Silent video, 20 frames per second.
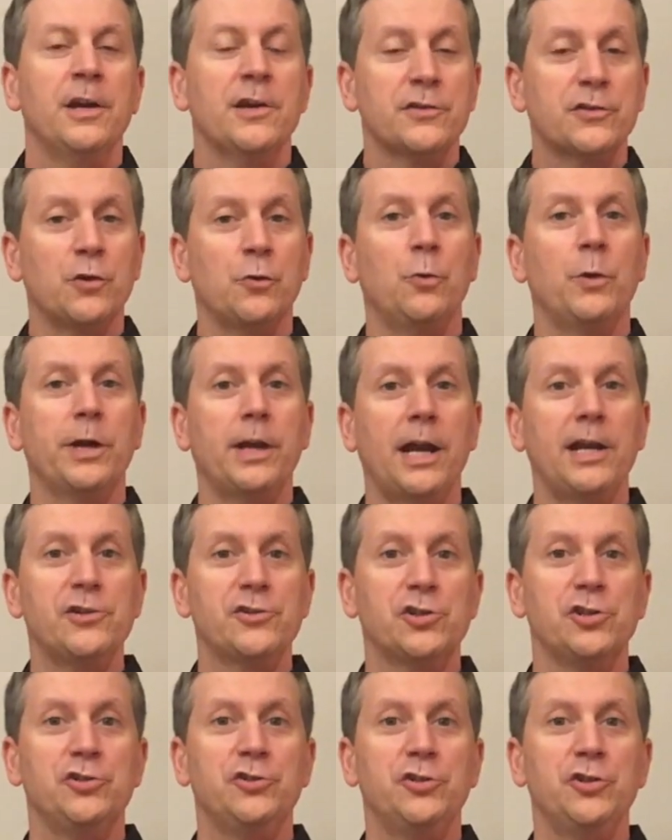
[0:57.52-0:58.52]
so what I
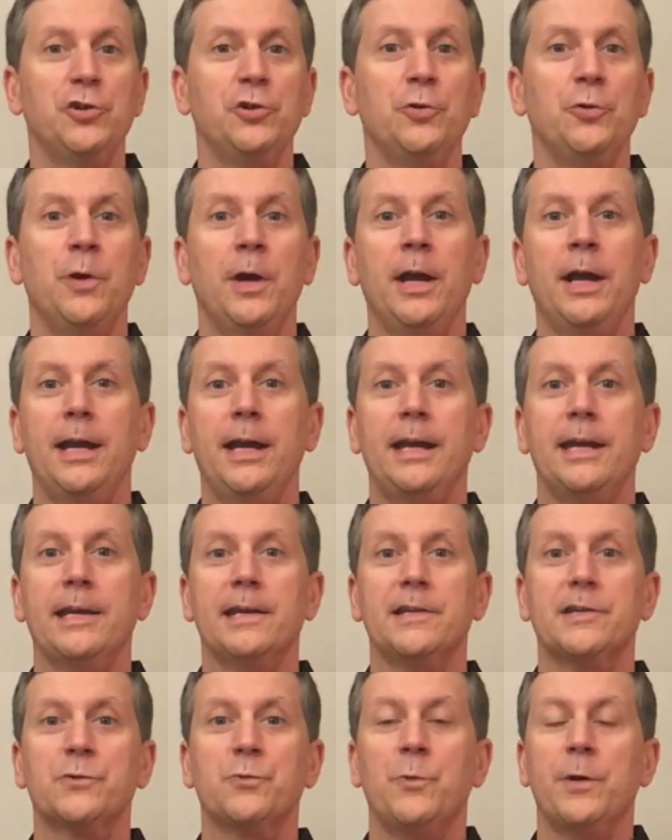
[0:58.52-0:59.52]
should do
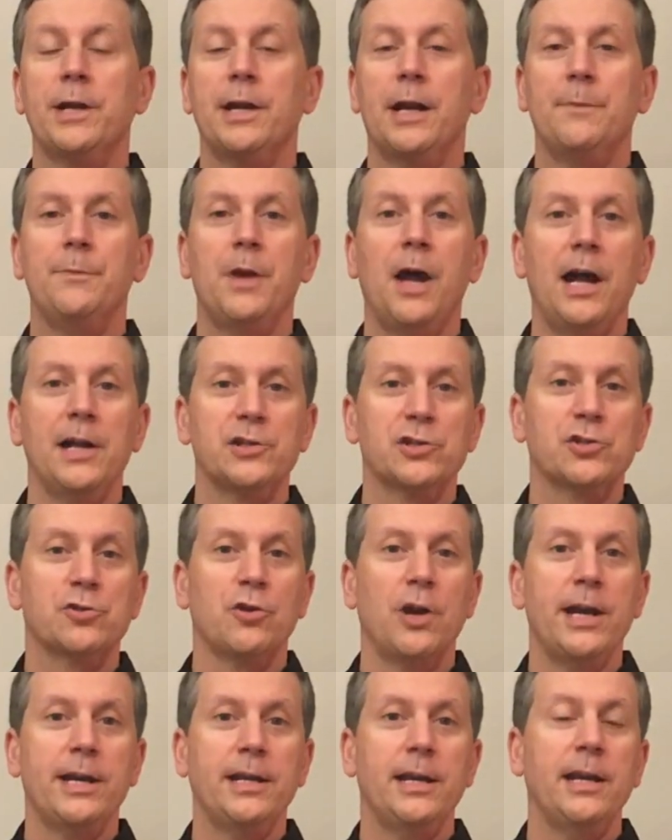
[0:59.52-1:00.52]
is when I'm not
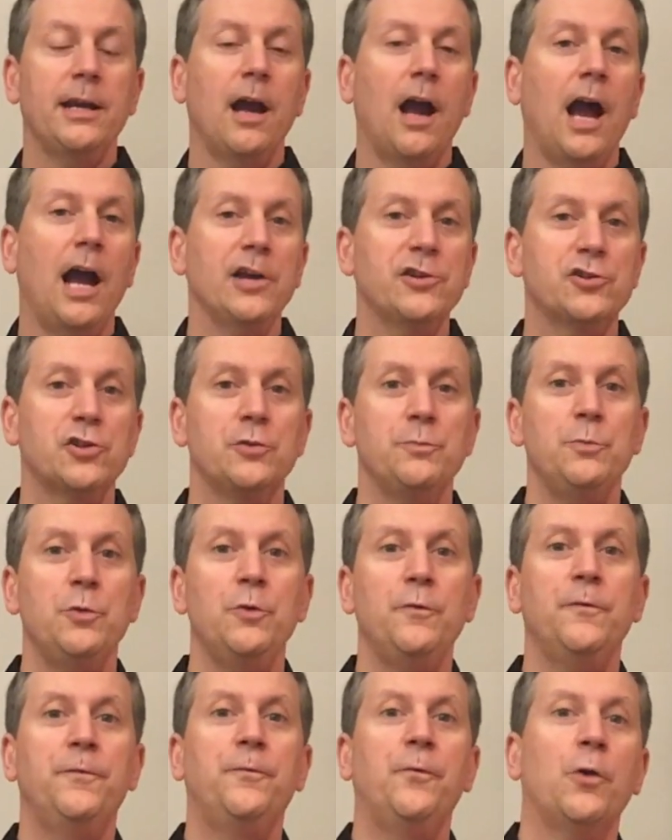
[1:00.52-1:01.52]
striking, I should
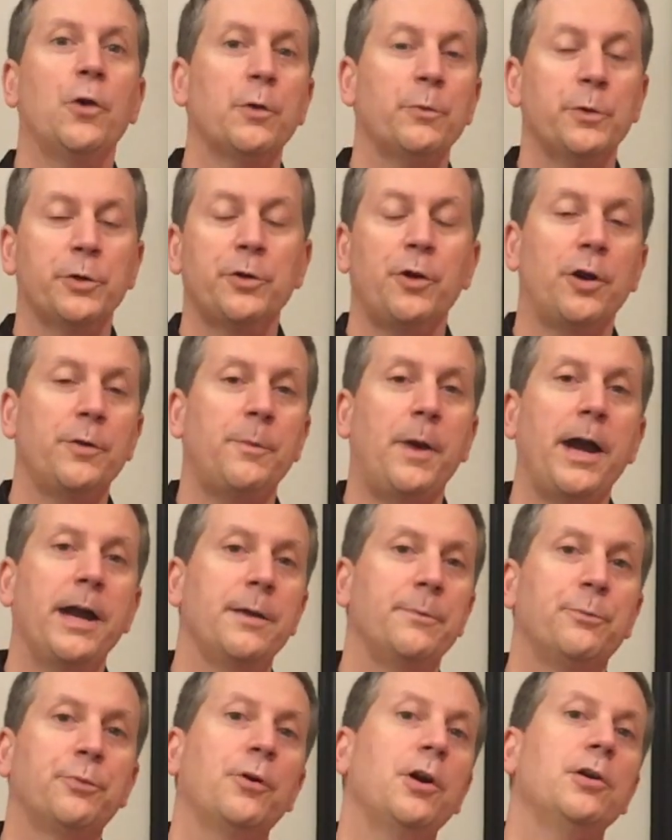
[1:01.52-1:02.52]
move forward on my
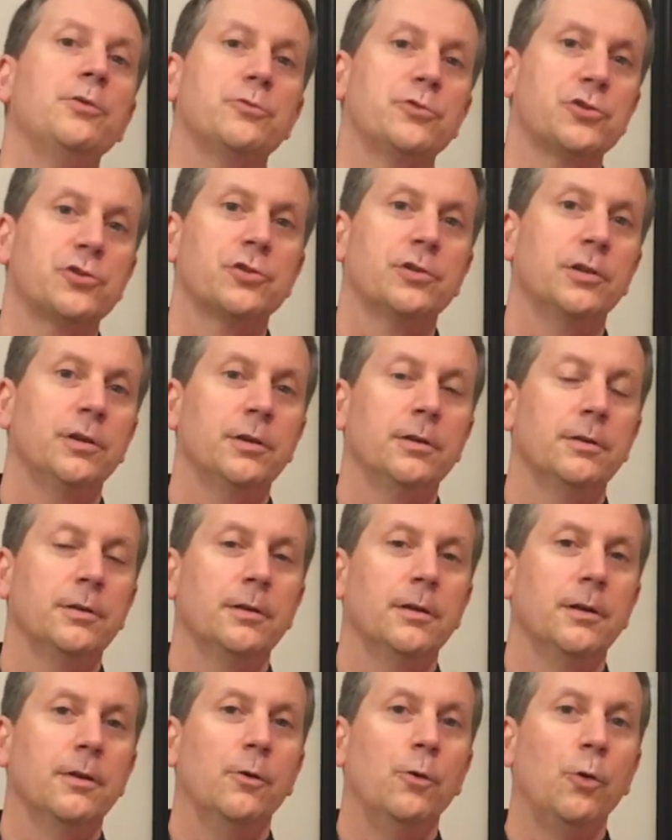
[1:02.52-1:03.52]
approach,
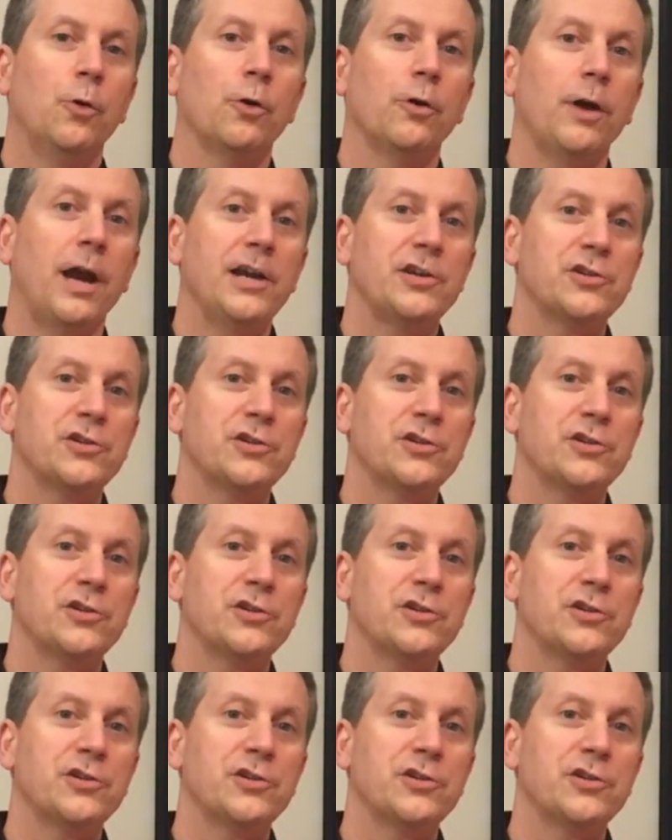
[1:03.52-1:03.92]
or I